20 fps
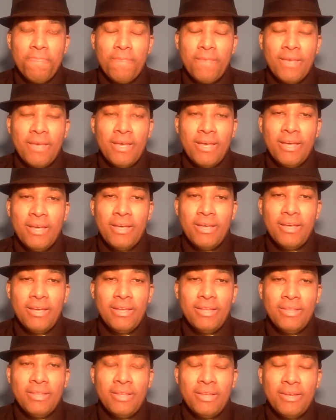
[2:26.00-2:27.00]

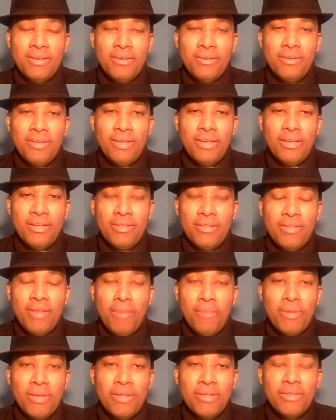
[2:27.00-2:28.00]
He didn't.
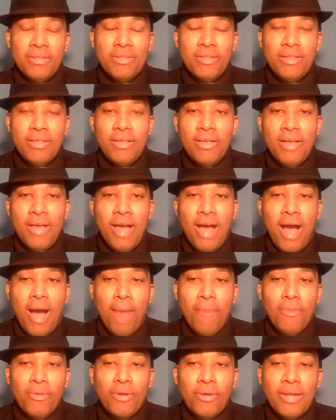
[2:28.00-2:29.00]

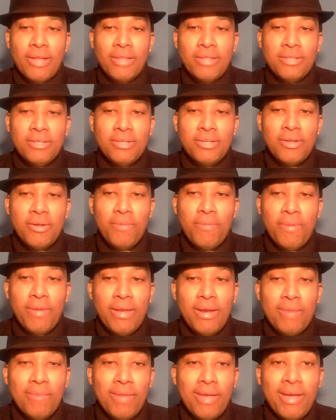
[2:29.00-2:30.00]
I'm looking at the GOP
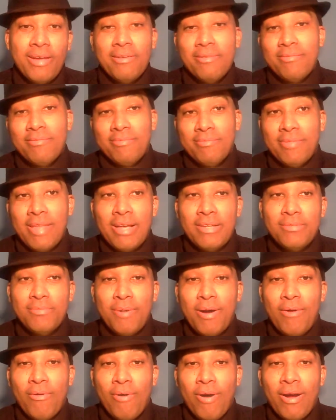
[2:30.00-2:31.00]
and I'm like, that's
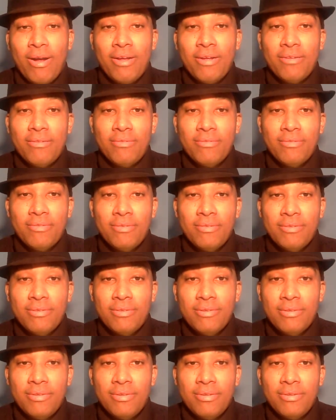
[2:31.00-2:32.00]
about right.
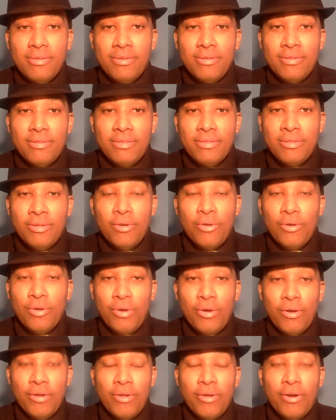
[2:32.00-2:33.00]

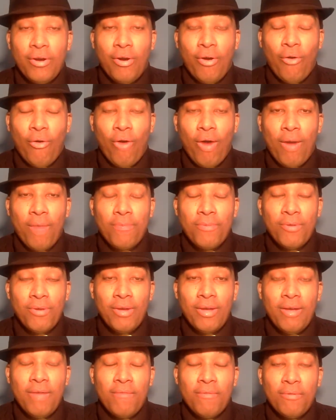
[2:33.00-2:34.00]
You're corrupt. You're
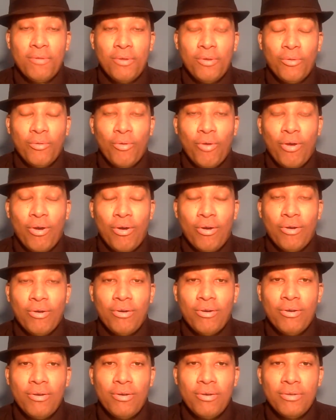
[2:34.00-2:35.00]
evil. You're
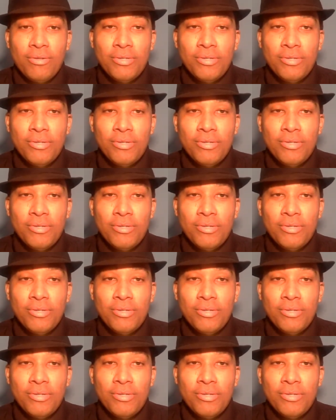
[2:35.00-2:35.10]
wrong.